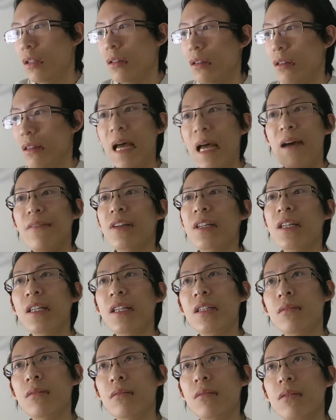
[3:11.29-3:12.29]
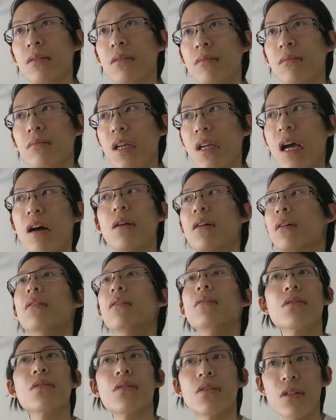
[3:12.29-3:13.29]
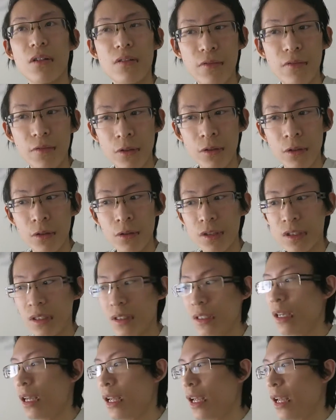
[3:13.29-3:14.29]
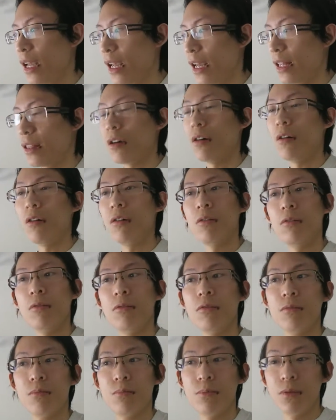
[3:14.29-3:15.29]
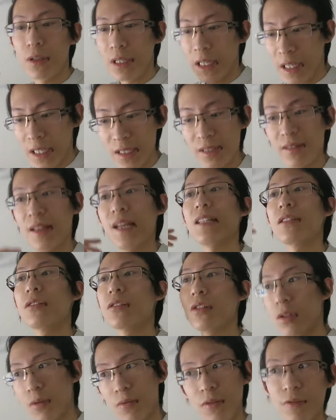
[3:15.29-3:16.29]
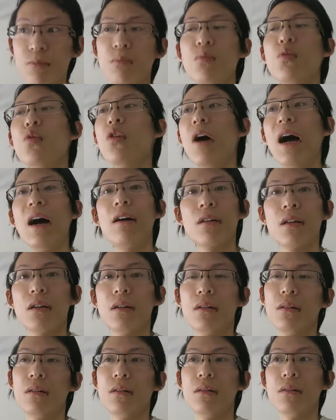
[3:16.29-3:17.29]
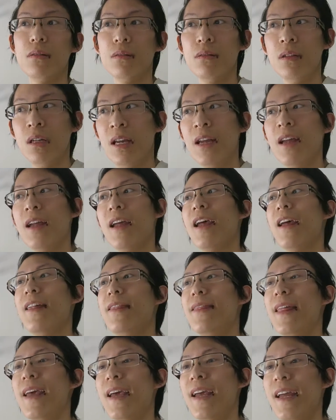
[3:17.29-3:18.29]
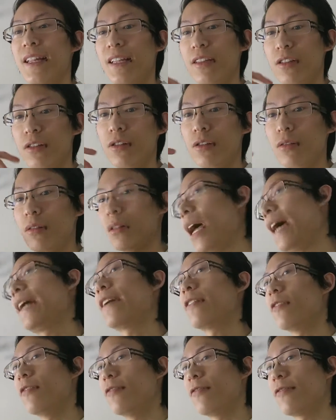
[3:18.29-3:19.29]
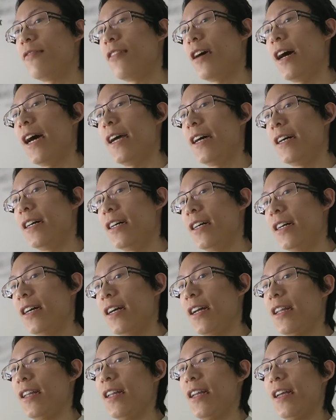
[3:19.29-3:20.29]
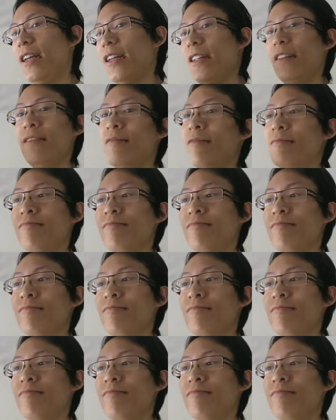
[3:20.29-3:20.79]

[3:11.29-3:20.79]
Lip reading: lathered in alcohol soaked fruits, and the whole pudding is then soaked with more alcohol, and then you light it on fire, and then